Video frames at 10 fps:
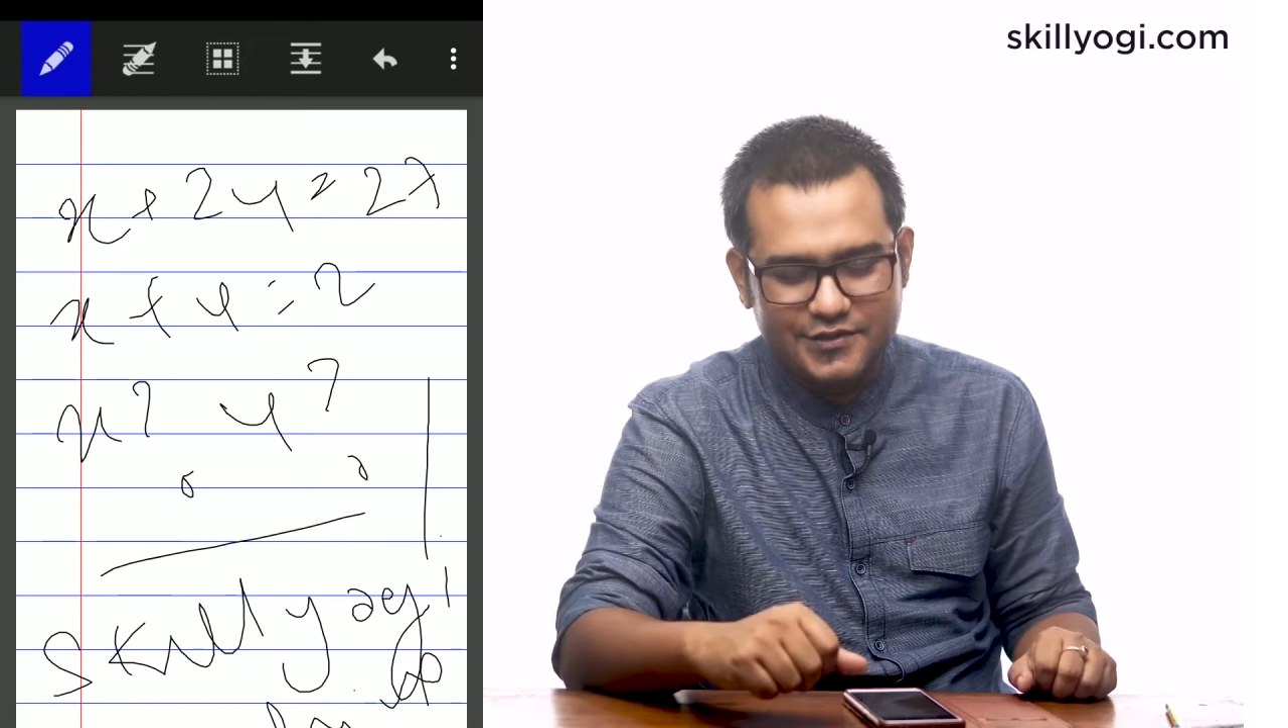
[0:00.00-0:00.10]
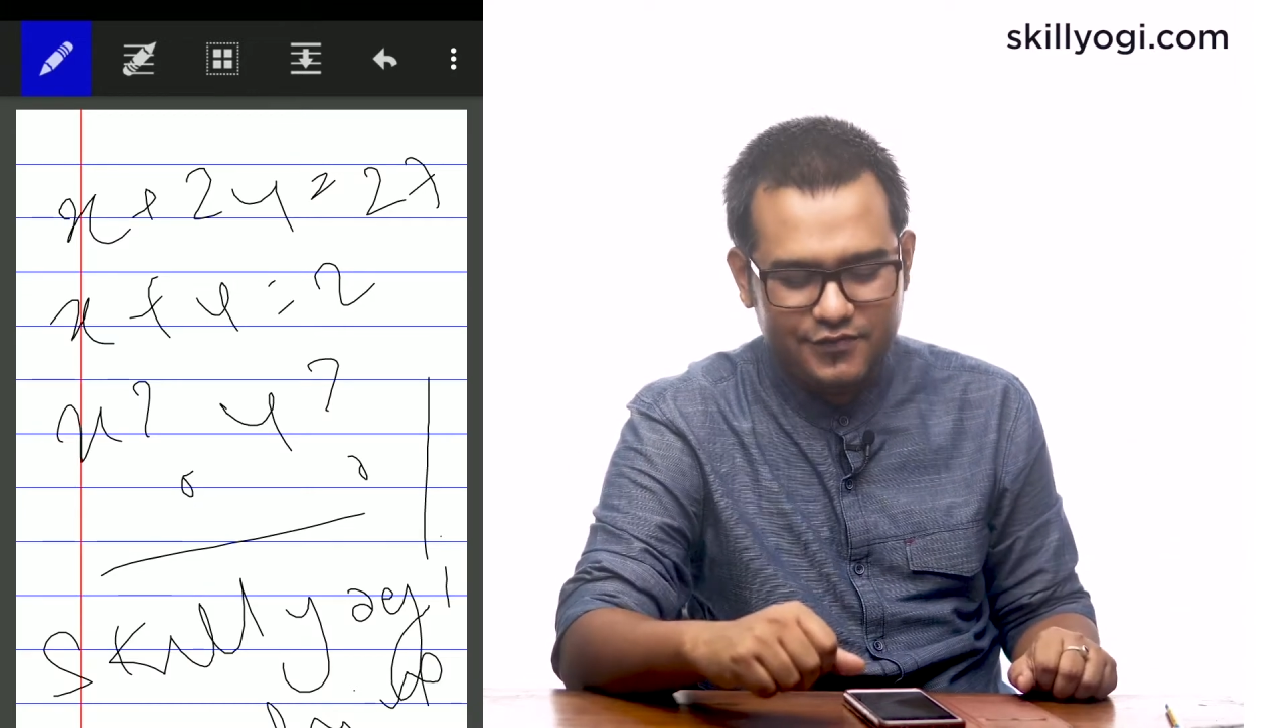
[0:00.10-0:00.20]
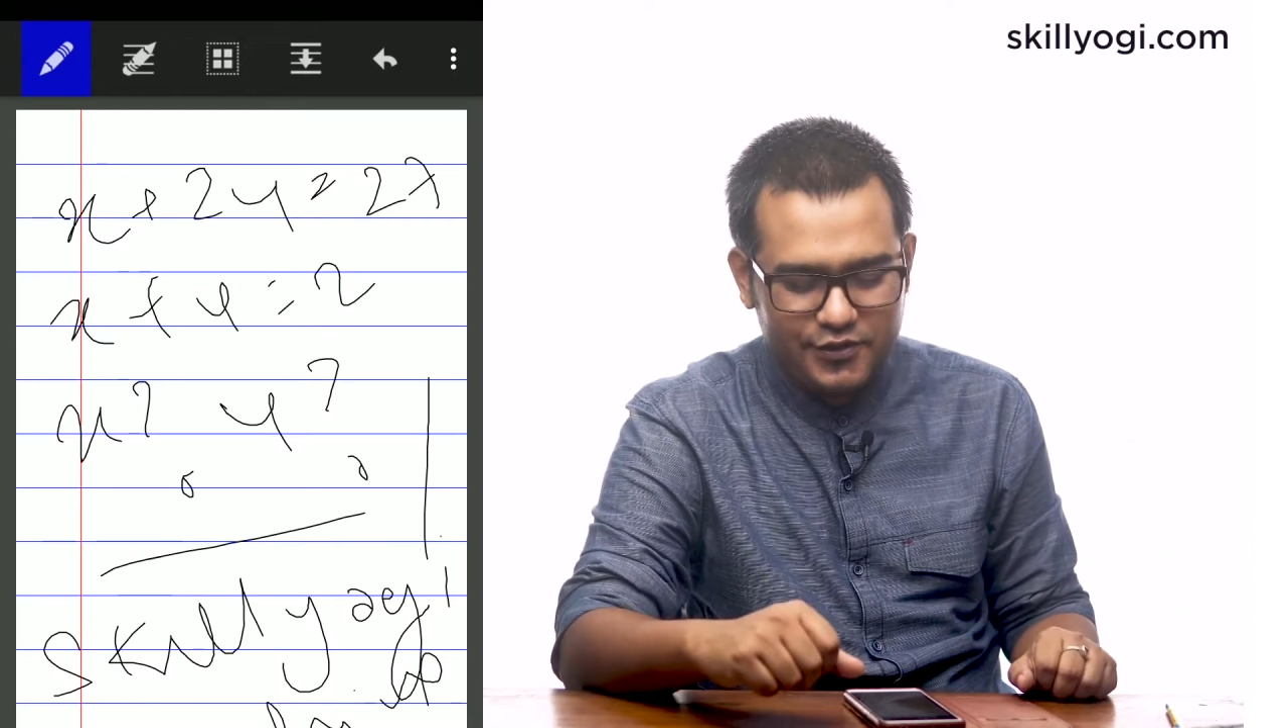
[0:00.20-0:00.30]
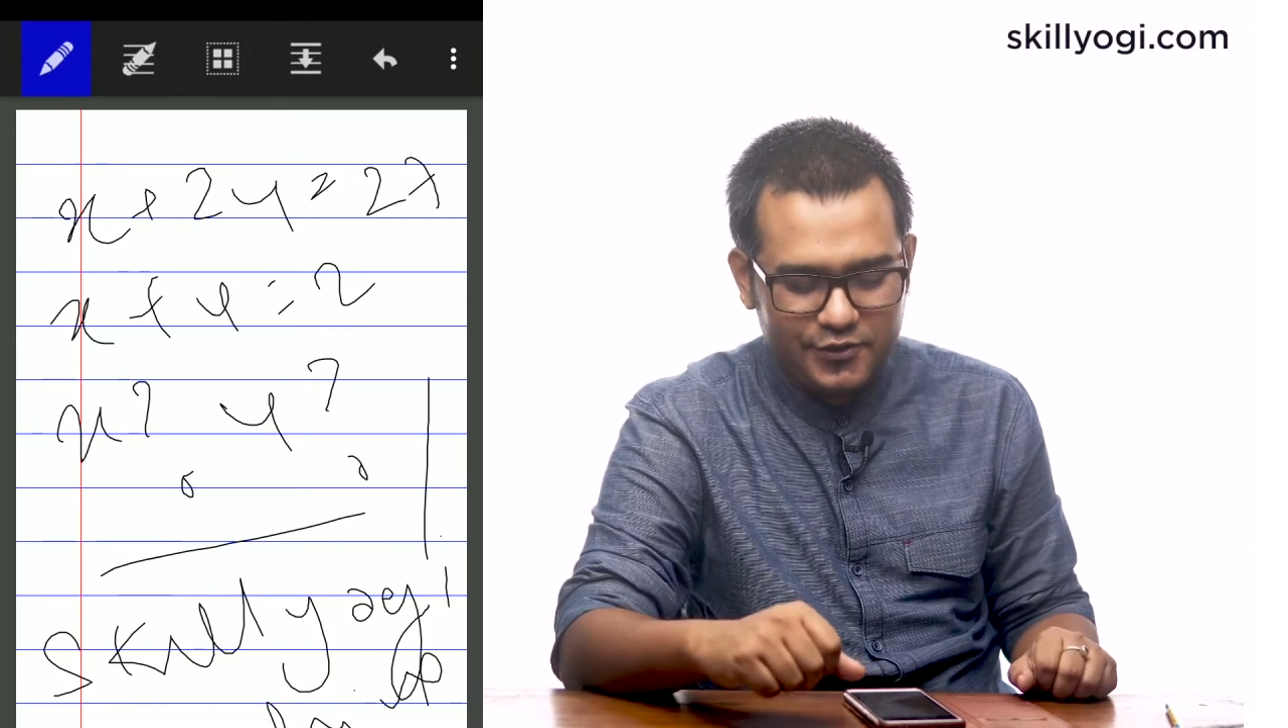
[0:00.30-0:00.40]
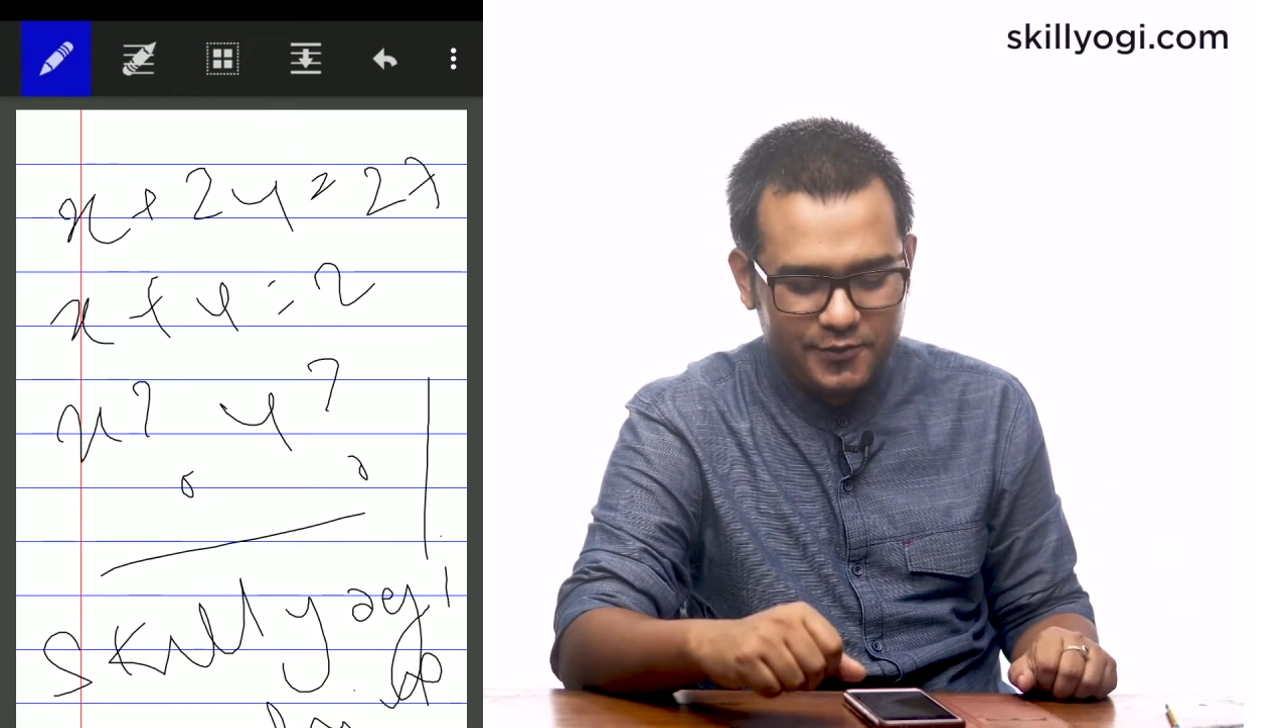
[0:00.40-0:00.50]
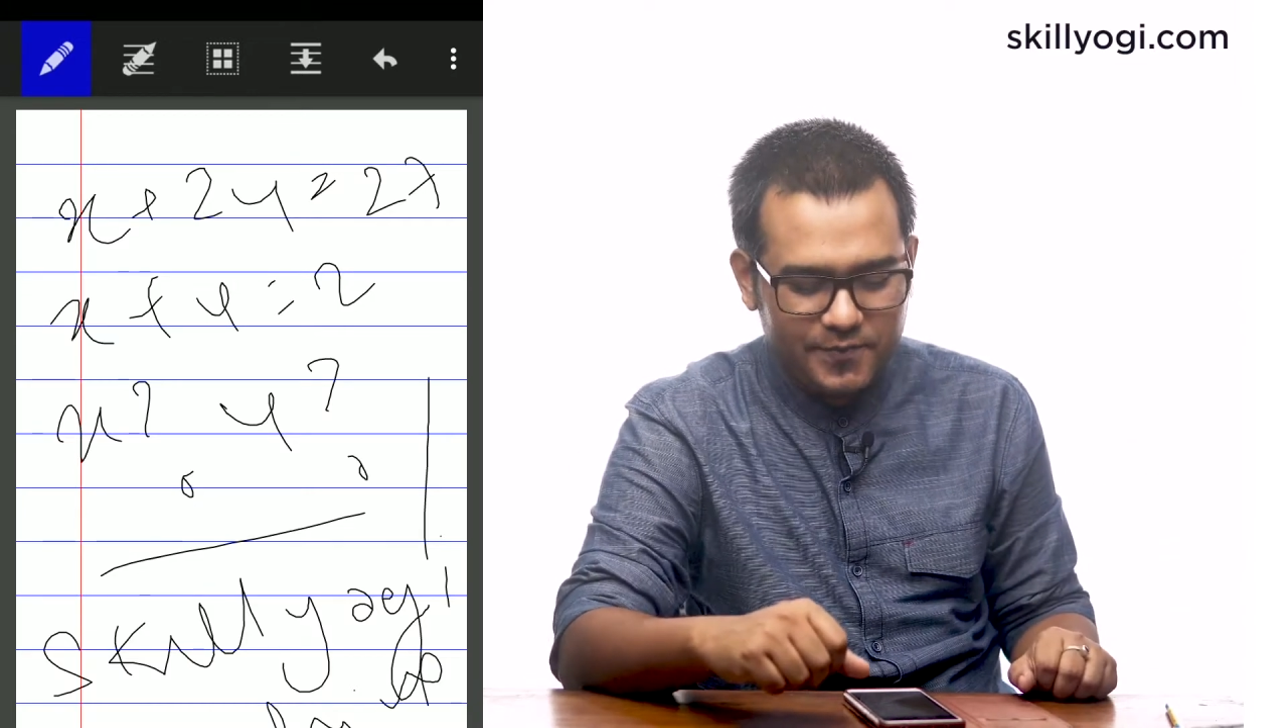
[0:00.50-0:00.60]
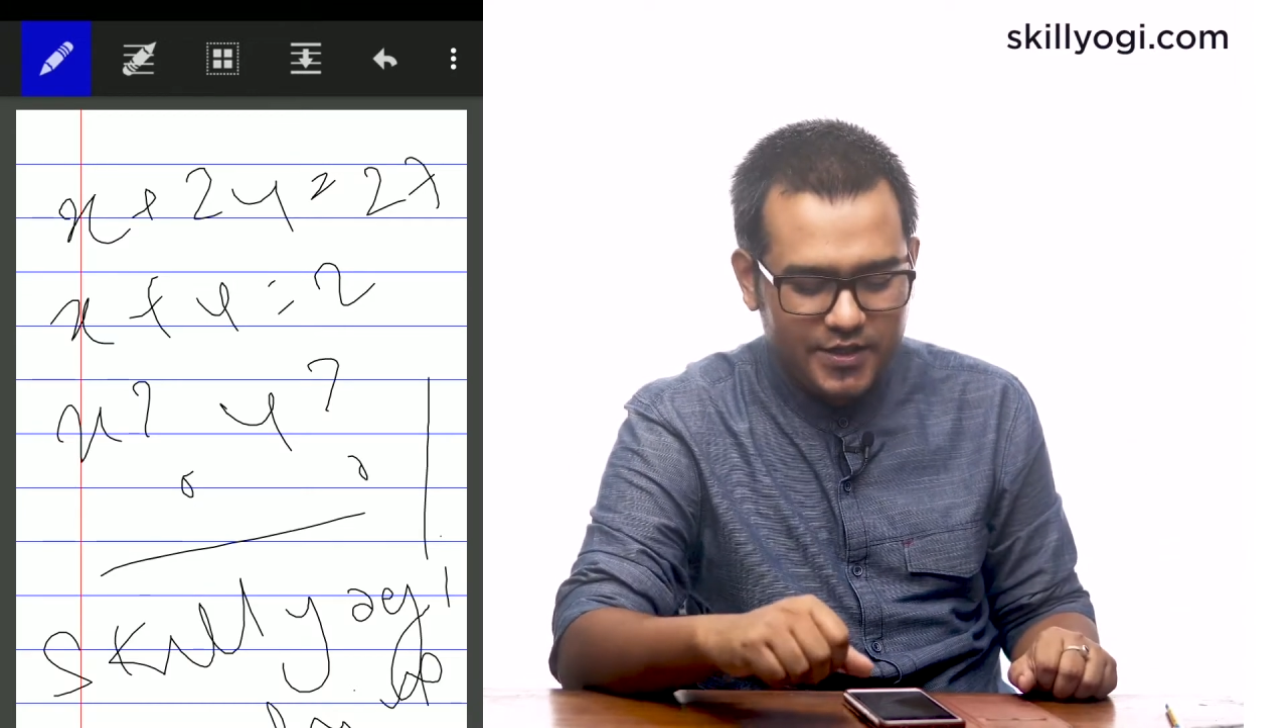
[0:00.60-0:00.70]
for you.